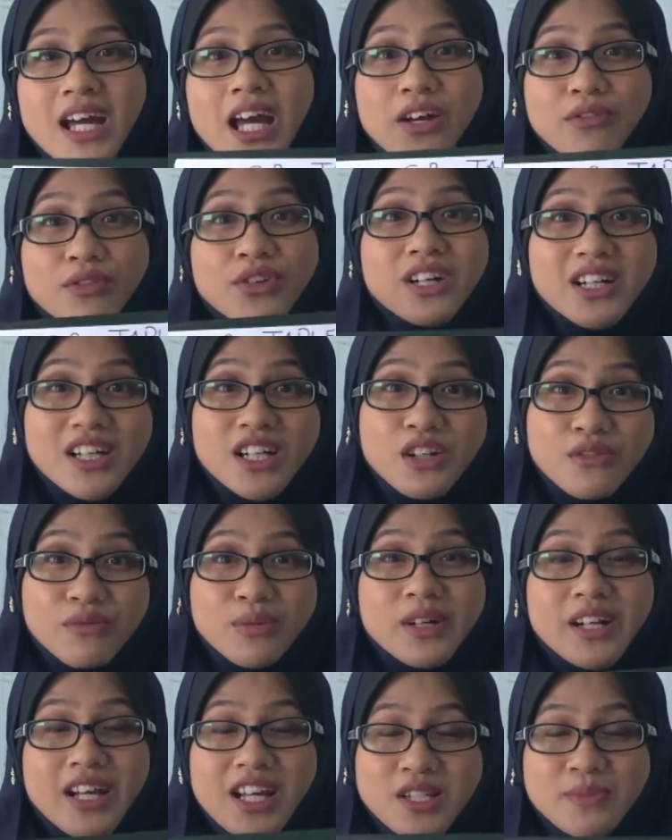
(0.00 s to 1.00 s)
Have you heard of
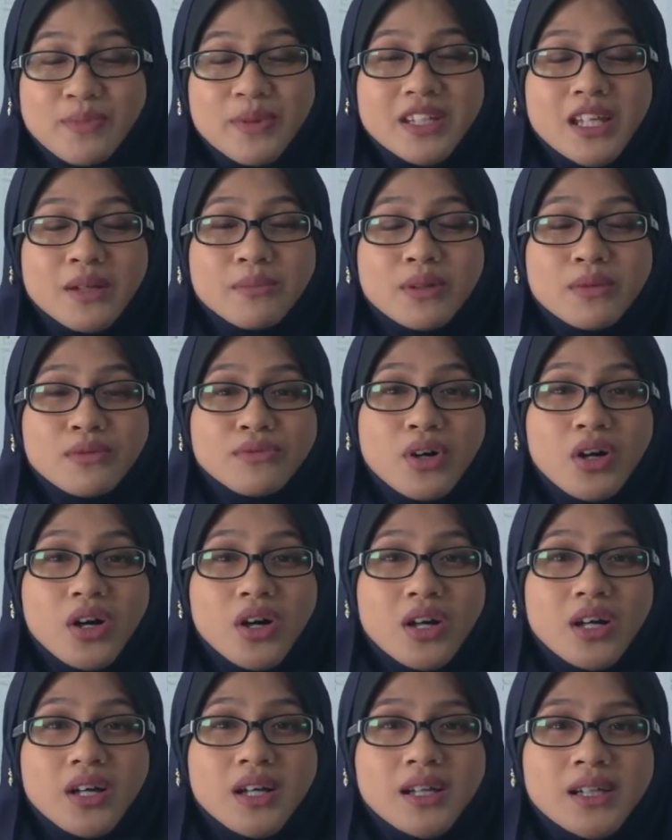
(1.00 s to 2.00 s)
what SP table before?
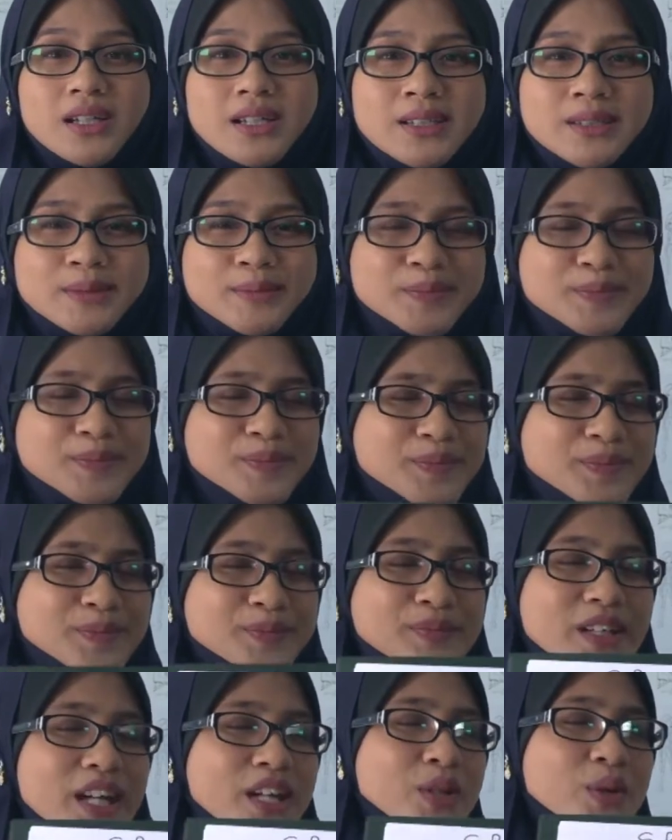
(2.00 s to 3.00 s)

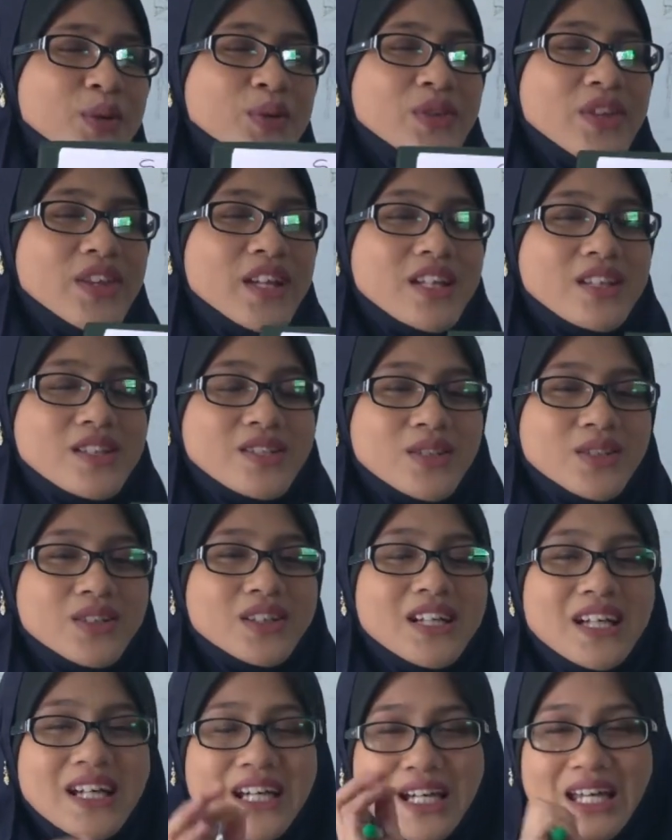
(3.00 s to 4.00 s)
I don't think so.
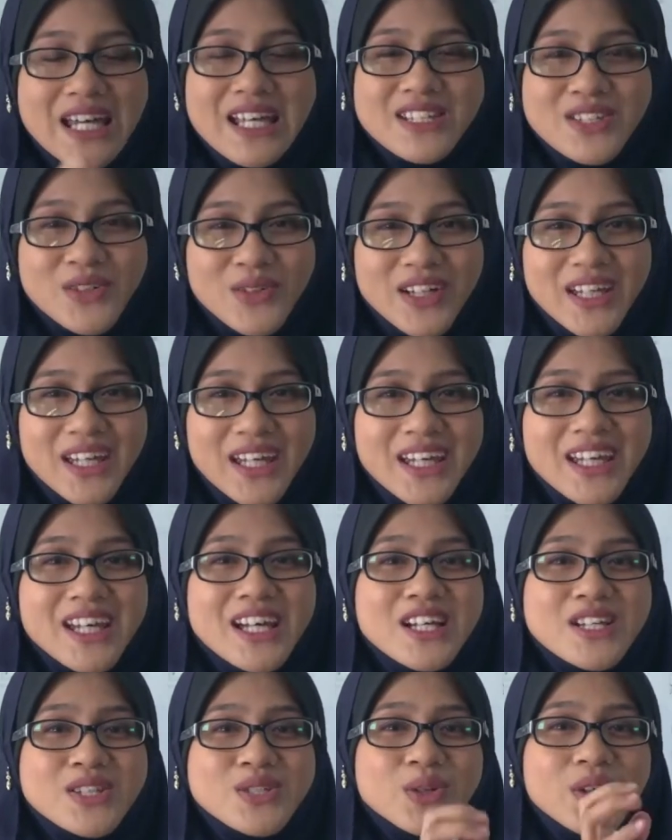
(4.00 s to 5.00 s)
It's okay.
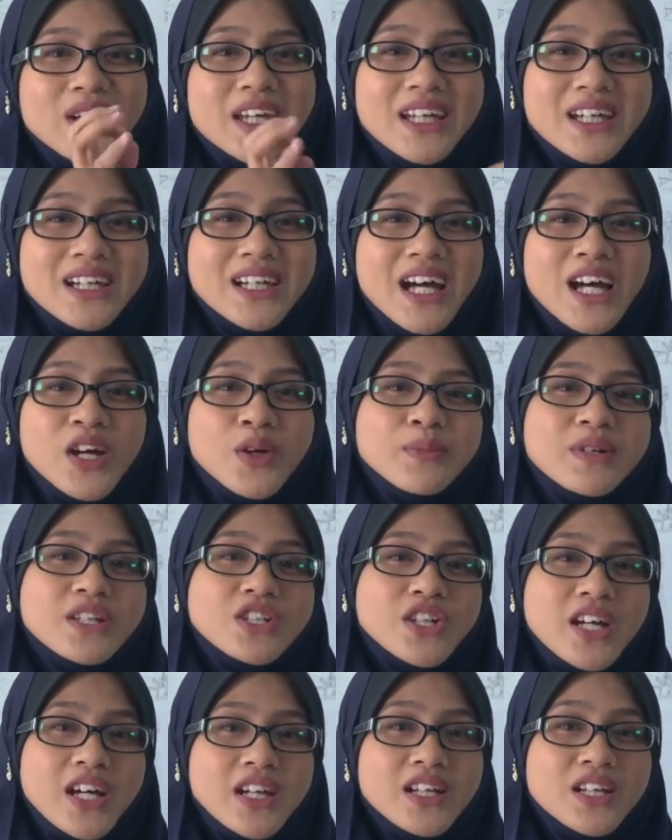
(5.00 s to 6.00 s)
So here I'll be
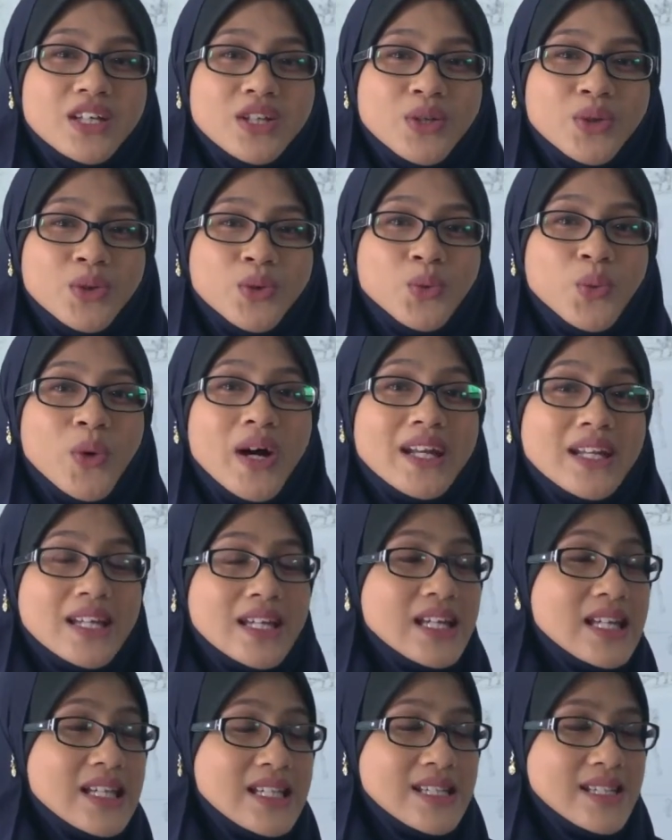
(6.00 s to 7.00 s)
sharing you what
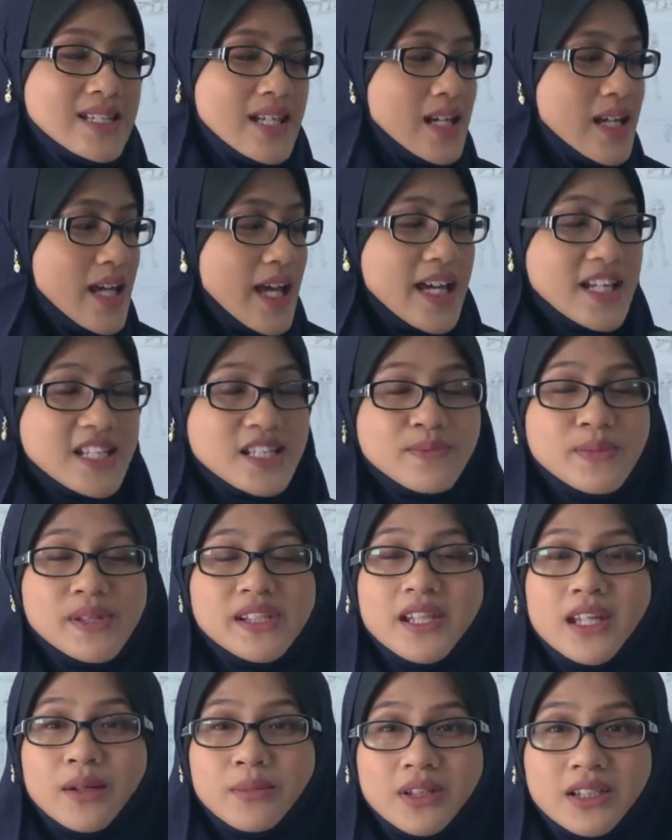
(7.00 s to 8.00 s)
is SP
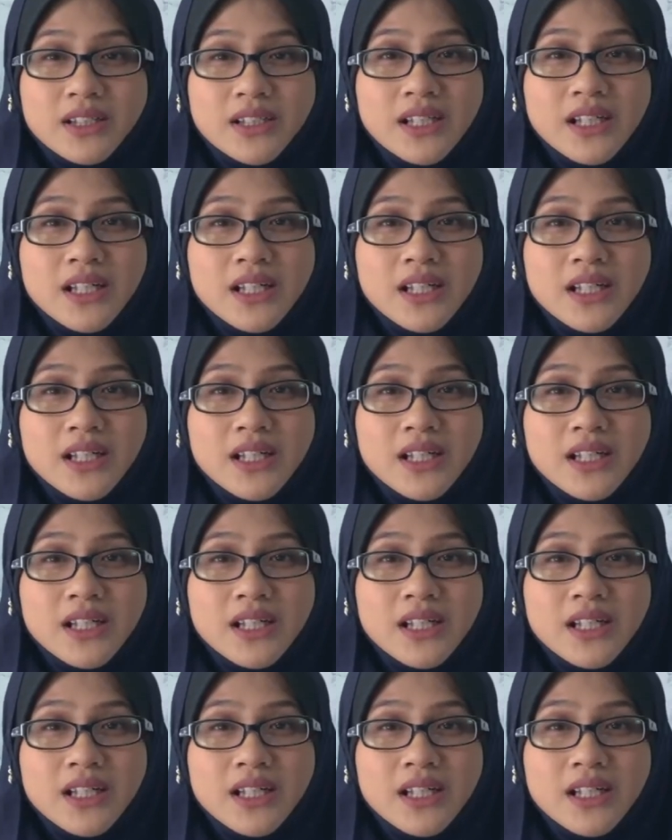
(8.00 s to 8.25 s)
table.